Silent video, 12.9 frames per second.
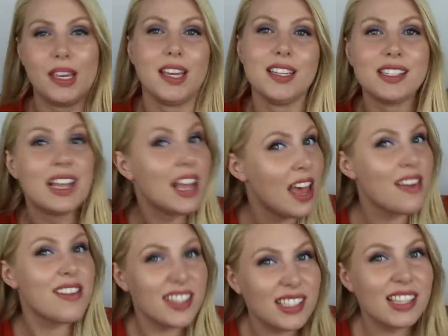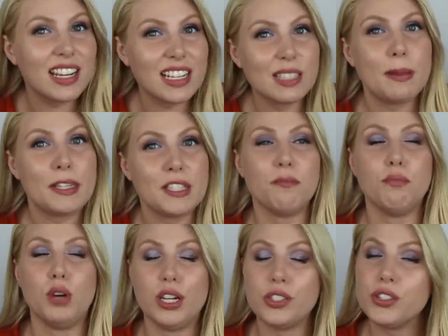because this is an expensive
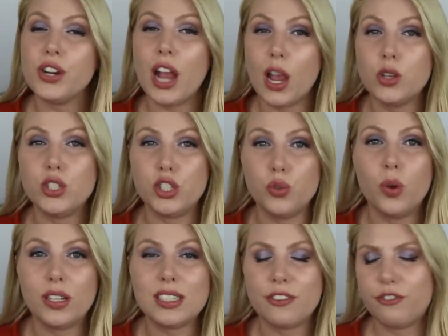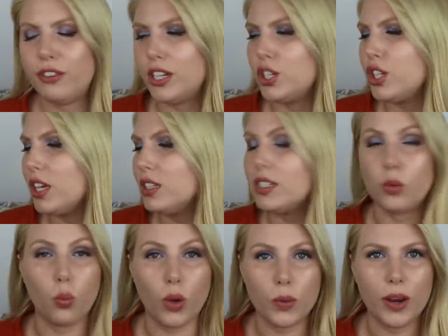bronzer. I do want to finish it
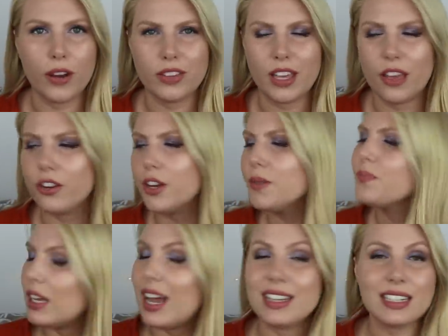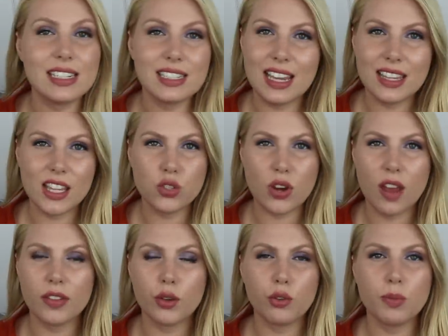one way or the other. I didn't take this
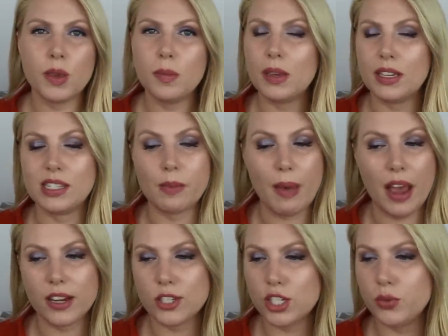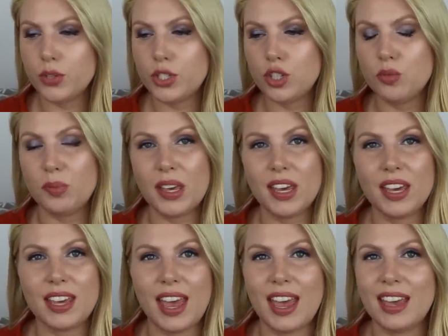traveling with me because the packaging was too
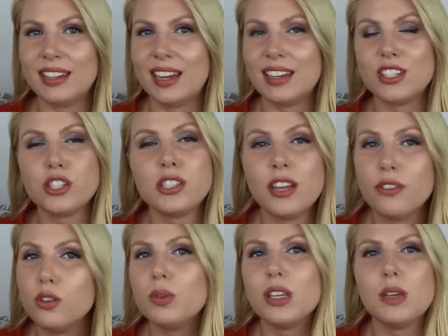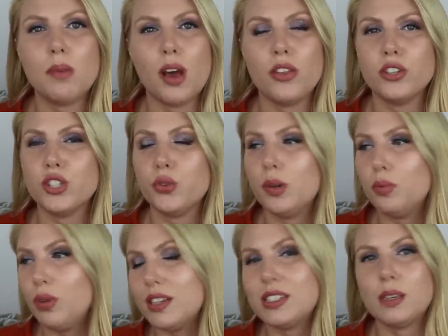big, and I just never really bothered to
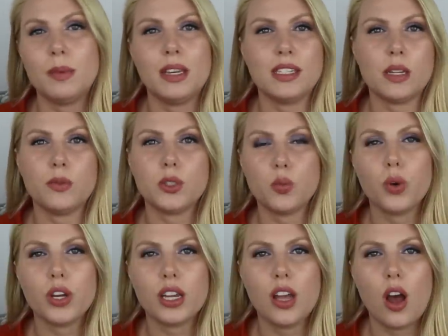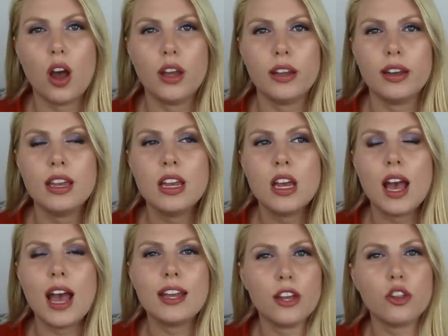repress it because I was working on
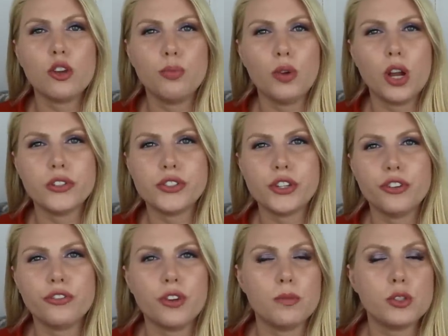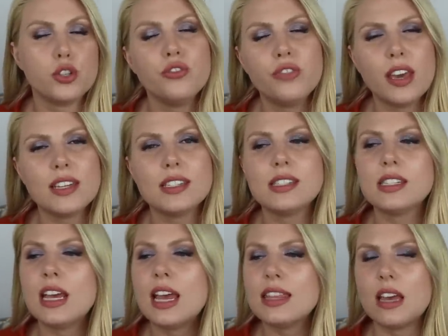another bronzer from Too
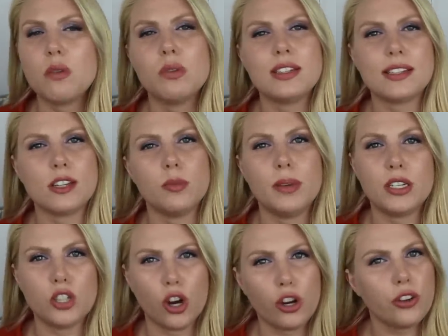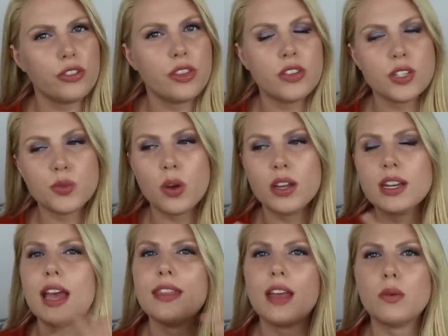Faced. That one is a little bit darker than this
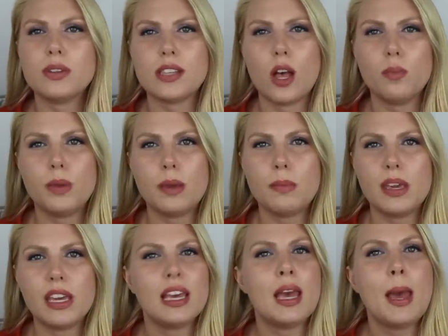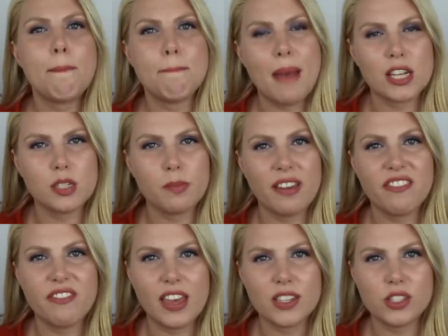one, and that was helping me match my
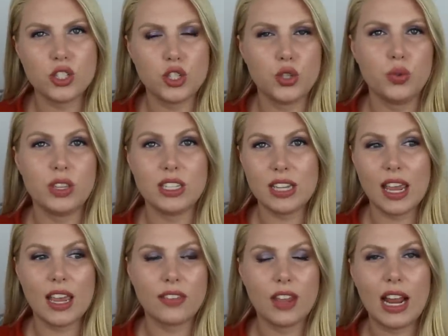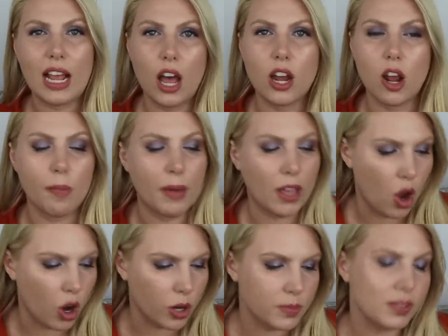face to the tan that I got on my
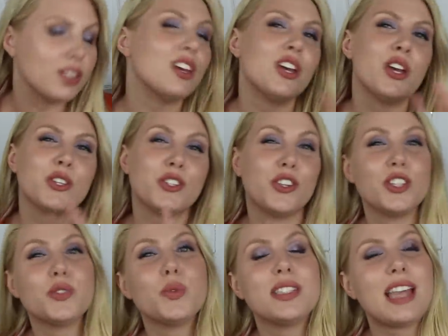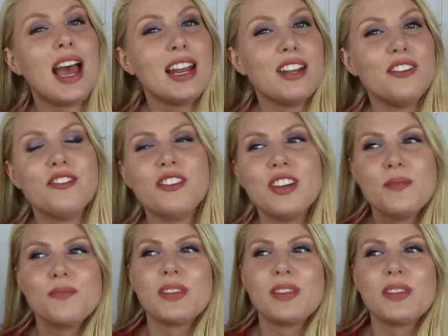arms. So this was kind of